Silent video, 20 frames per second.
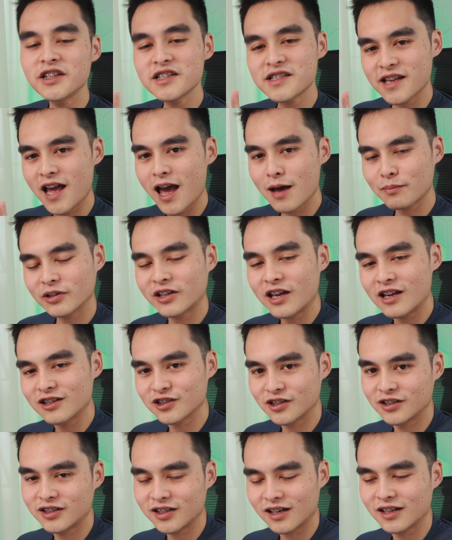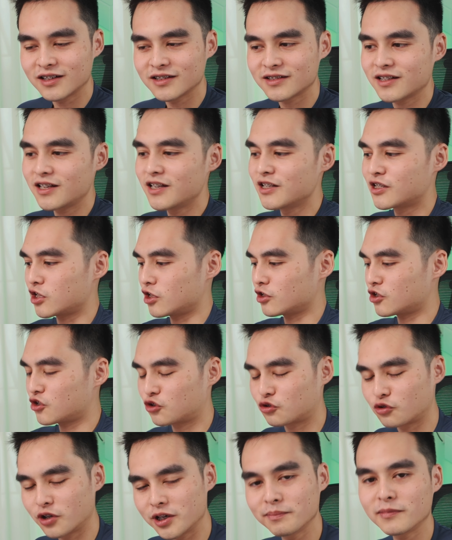this application does is
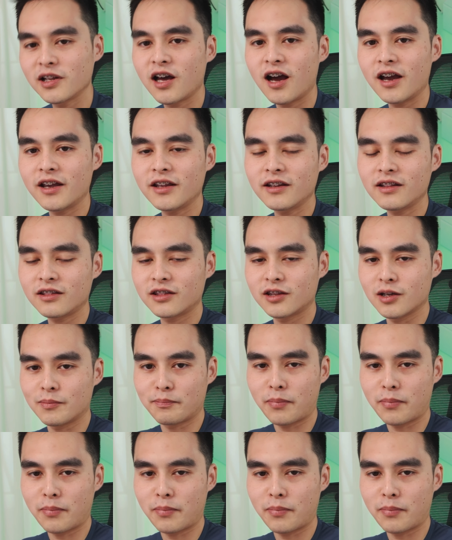streamline the